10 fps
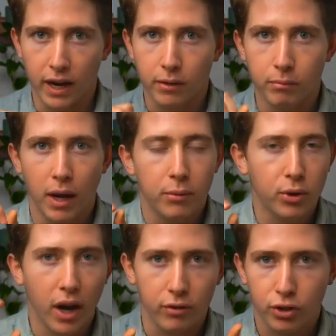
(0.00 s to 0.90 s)
Maybe you
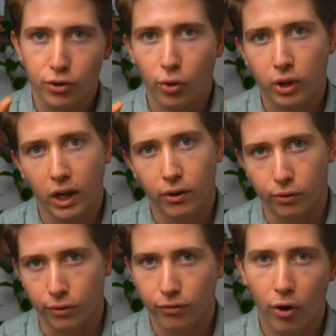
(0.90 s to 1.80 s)
have a shortcut on your
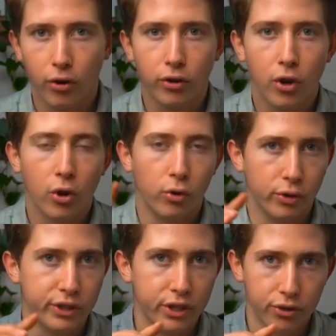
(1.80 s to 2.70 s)
phone, or you
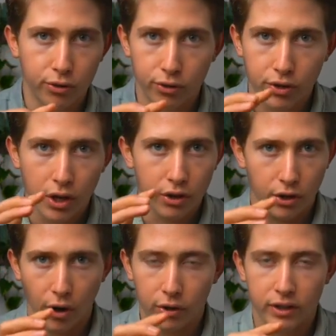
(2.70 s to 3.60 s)
just use the
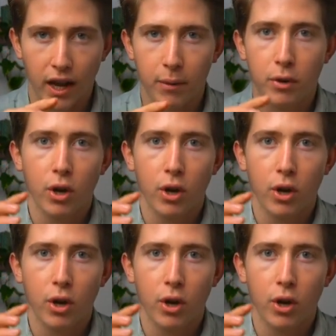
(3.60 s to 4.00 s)
Notes app,